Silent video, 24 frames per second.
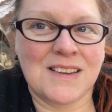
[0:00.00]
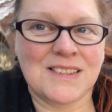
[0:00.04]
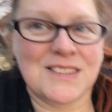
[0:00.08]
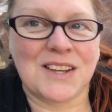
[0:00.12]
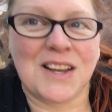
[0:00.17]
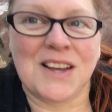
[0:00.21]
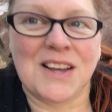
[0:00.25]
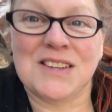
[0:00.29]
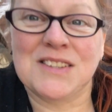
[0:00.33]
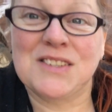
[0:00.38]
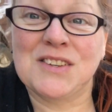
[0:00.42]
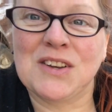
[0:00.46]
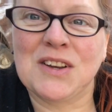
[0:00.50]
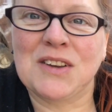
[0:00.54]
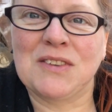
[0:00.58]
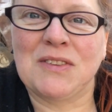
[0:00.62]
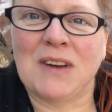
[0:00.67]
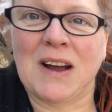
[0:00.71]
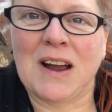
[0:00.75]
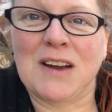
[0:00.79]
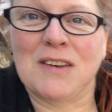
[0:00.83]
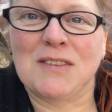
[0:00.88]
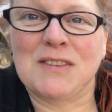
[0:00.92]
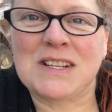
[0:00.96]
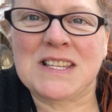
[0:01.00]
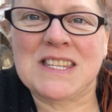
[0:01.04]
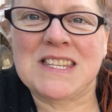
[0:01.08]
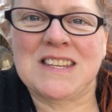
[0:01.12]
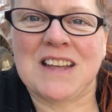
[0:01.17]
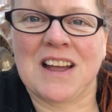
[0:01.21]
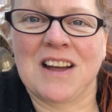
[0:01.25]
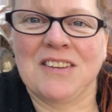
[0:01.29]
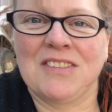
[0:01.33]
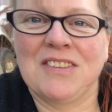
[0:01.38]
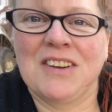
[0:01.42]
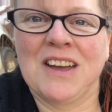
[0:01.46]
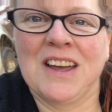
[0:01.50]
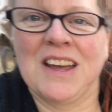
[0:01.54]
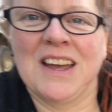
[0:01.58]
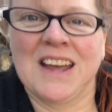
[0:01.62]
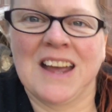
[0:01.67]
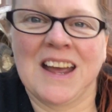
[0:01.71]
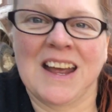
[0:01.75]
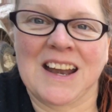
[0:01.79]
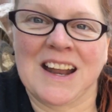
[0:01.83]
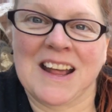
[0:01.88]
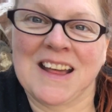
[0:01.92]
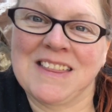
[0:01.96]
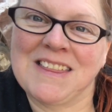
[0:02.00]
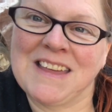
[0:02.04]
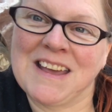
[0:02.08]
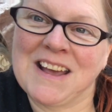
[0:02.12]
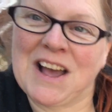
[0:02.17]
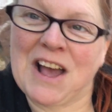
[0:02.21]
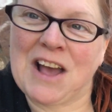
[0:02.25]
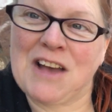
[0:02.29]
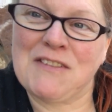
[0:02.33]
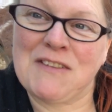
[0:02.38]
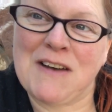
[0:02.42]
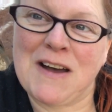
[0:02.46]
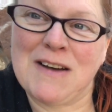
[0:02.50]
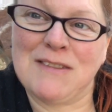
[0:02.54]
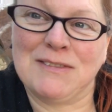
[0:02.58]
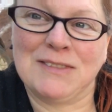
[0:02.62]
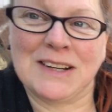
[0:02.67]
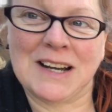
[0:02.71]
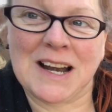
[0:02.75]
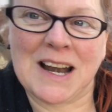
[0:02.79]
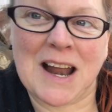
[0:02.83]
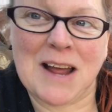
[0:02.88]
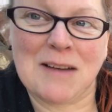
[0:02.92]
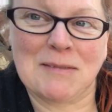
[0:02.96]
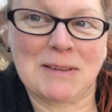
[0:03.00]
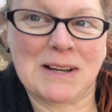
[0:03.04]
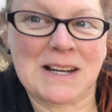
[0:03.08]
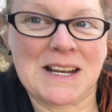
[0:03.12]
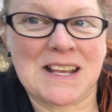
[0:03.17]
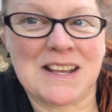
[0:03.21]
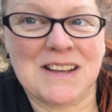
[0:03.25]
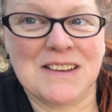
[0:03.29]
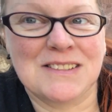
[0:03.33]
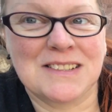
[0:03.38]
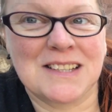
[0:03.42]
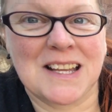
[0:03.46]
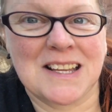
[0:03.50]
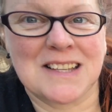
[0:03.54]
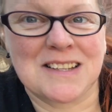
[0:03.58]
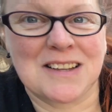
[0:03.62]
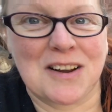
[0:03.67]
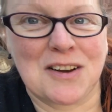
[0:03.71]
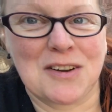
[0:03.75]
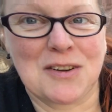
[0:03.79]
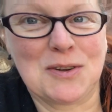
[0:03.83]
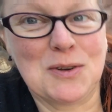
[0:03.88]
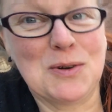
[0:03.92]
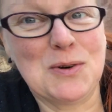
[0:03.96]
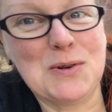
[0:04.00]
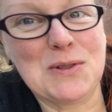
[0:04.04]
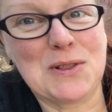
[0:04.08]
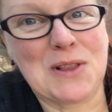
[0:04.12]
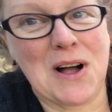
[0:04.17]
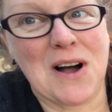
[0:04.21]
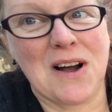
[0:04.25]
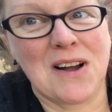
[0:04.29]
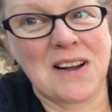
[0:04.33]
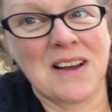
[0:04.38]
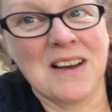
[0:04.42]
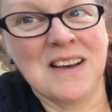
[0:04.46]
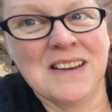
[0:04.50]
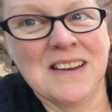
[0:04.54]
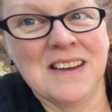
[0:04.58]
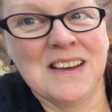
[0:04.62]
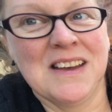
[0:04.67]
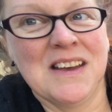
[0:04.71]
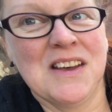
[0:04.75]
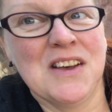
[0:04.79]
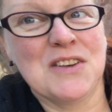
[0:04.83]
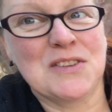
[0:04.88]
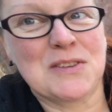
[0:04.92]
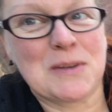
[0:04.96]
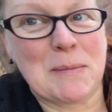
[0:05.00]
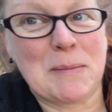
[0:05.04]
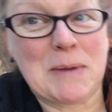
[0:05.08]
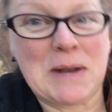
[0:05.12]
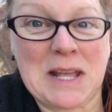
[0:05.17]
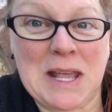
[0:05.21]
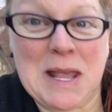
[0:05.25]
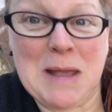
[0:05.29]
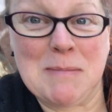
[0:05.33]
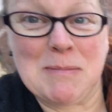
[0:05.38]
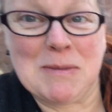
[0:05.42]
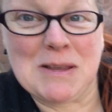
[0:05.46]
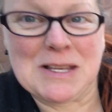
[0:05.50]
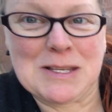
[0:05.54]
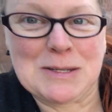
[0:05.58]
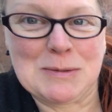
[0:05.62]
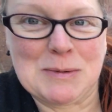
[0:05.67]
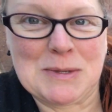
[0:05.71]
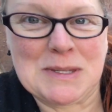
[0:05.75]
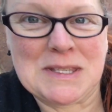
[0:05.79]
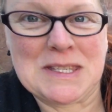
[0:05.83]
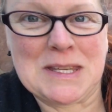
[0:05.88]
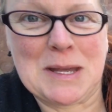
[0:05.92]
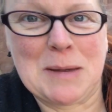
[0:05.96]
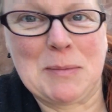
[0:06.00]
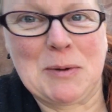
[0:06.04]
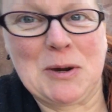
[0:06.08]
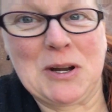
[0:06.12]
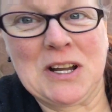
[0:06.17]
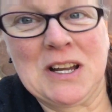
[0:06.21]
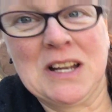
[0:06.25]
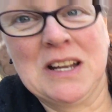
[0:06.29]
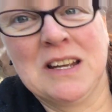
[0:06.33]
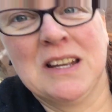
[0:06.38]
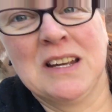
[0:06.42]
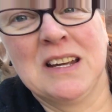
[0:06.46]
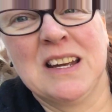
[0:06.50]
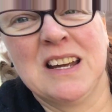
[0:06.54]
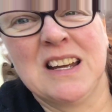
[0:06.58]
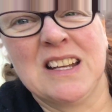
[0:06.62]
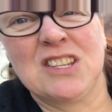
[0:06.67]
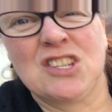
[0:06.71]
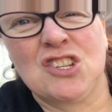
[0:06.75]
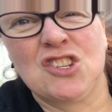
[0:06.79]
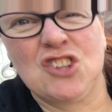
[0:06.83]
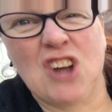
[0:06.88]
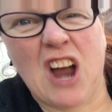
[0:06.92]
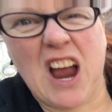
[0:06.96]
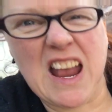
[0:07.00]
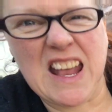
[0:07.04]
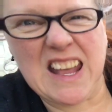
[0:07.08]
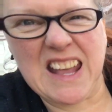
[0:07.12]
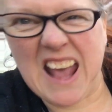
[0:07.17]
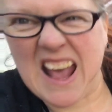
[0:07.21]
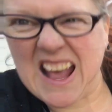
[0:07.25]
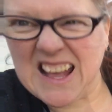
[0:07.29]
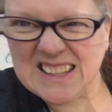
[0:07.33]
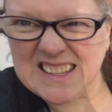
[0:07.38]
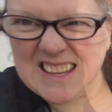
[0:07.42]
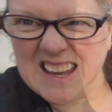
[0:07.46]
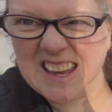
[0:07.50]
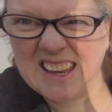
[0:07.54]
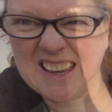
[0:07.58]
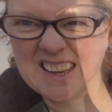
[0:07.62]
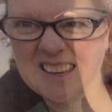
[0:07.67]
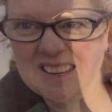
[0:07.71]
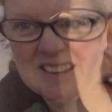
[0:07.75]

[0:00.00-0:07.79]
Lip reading: So I was doing firewood stuff, and I think I found what I'm gonna use as our Yule log. So I'm gonna keep this one separate. It's gigantic.